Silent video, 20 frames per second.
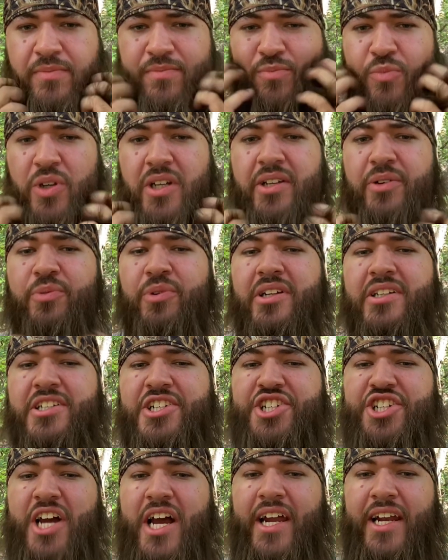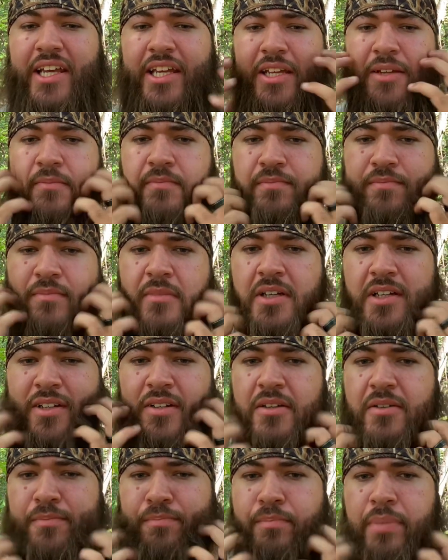really shiny
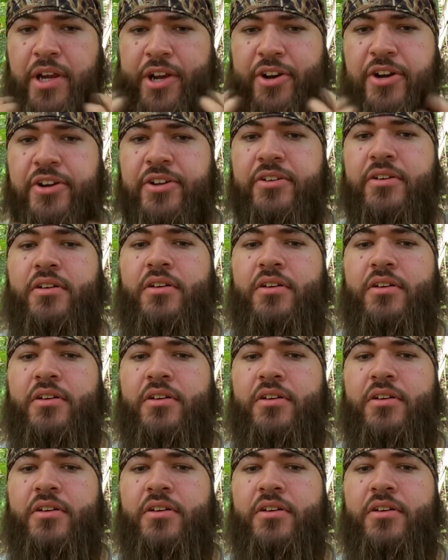beard.